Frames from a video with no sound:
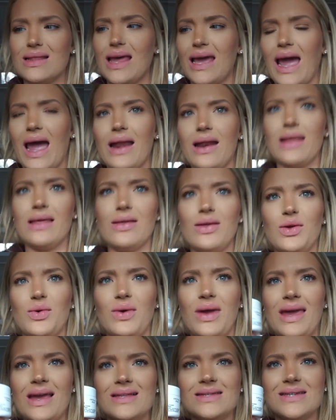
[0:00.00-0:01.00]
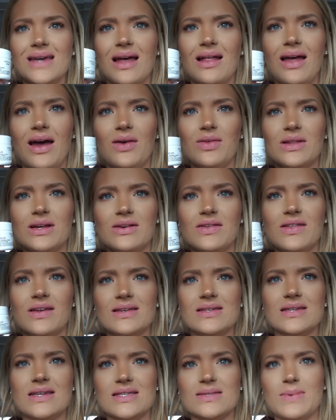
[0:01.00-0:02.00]
Like, you can't tell how little
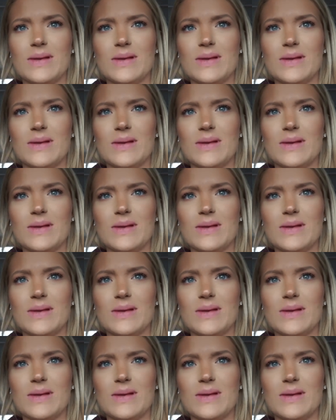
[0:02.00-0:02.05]
this is,